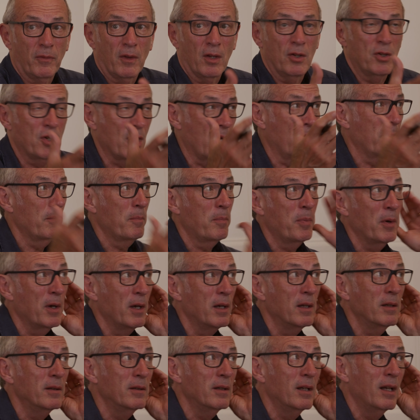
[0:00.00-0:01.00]
more of the
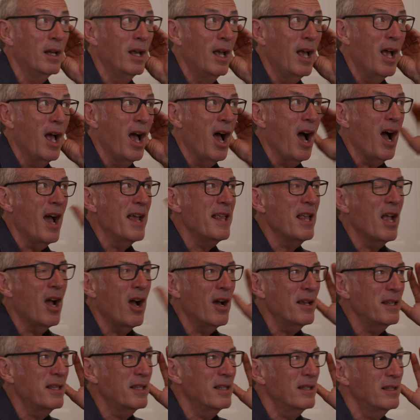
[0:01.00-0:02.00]
traditional
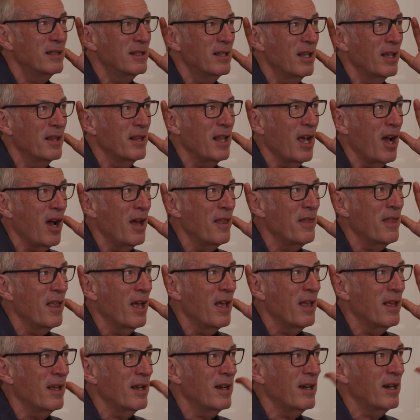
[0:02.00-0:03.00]
comic knowledge,
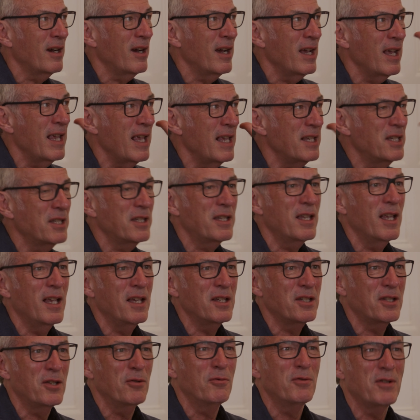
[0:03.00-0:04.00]
especially for characters.
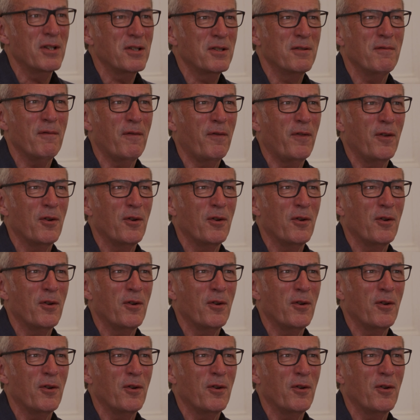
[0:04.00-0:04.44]
Characters I tend to